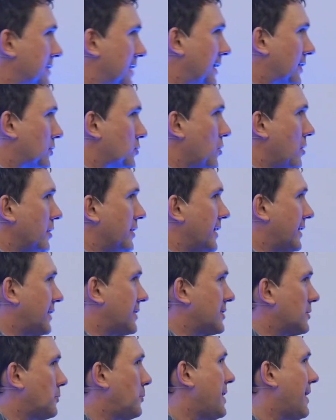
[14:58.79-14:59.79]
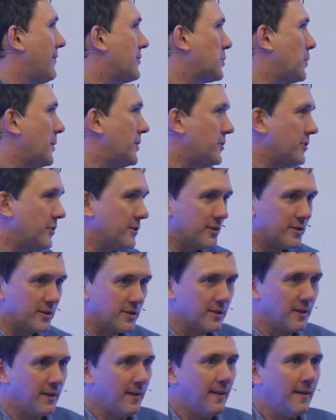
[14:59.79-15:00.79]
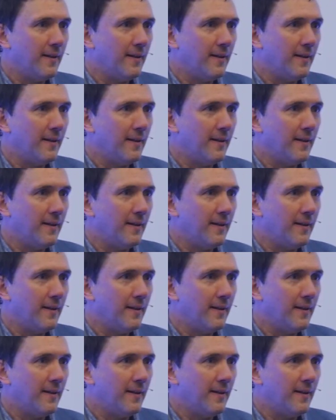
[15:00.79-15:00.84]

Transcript: In electronics, we have switches,